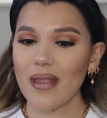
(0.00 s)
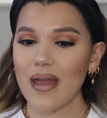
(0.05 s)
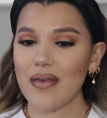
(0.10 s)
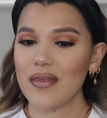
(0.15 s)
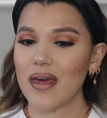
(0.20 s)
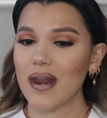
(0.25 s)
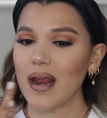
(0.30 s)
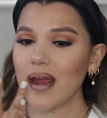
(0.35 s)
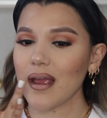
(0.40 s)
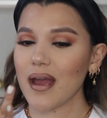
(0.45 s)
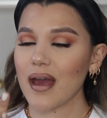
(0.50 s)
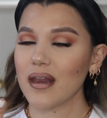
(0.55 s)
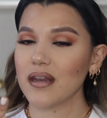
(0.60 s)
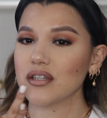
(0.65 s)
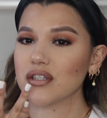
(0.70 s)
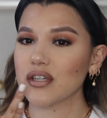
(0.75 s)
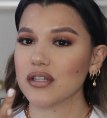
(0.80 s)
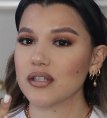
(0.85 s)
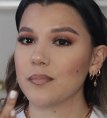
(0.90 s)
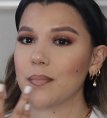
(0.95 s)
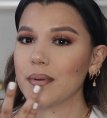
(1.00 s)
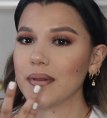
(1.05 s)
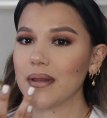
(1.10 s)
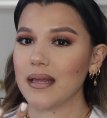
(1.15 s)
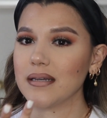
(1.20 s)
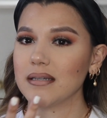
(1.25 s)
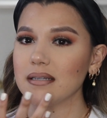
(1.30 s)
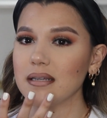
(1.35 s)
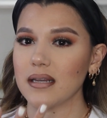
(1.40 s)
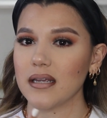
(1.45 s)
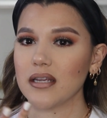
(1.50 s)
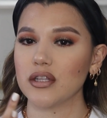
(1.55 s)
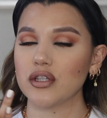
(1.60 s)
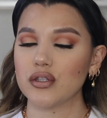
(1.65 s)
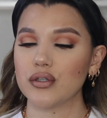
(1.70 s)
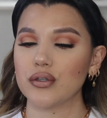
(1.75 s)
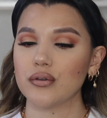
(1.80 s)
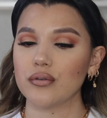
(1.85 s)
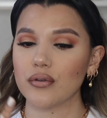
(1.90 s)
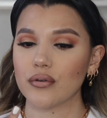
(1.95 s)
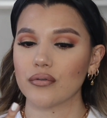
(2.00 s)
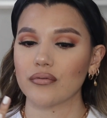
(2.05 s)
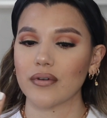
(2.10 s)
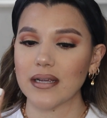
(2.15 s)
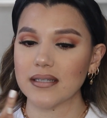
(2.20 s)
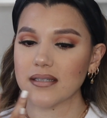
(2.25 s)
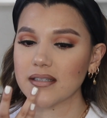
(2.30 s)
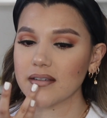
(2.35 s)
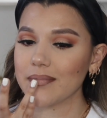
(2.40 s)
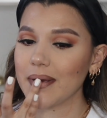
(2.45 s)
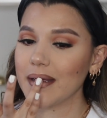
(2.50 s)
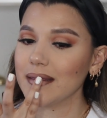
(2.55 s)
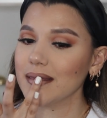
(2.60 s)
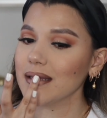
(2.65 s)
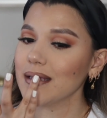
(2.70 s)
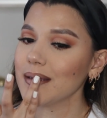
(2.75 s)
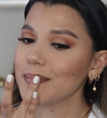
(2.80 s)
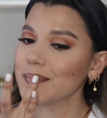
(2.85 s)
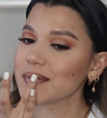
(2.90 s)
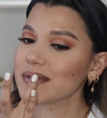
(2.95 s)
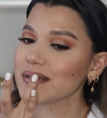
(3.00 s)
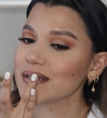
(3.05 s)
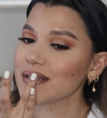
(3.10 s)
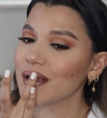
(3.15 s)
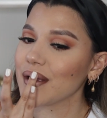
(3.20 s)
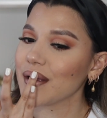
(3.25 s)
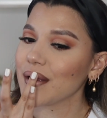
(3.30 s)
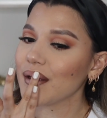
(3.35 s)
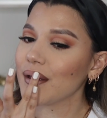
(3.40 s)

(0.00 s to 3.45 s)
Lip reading: And then I kind of just blend it into the rest of my lips.